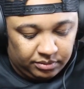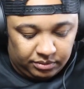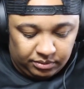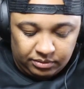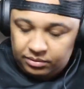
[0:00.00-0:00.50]

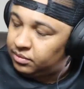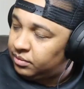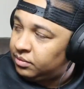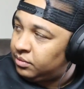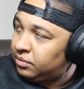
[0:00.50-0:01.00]

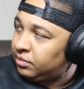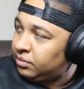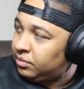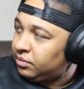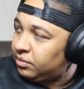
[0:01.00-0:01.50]

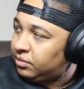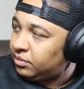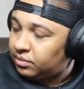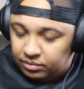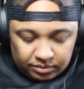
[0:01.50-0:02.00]

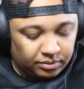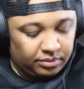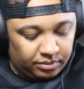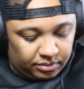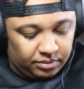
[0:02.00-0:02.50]

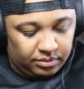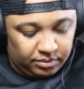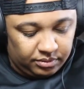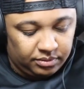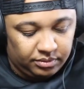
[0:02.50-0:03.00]

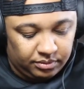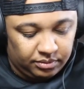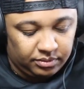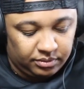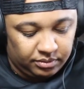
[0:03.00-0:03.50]

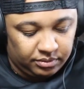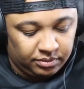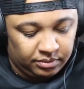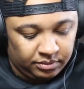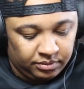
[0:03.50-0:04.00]

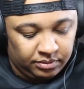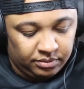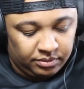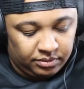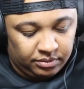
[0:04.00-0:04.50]

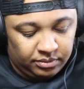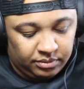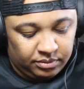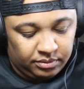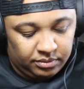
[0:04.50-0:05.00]

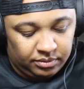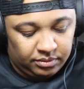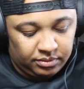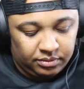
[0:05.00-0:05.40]
(silent)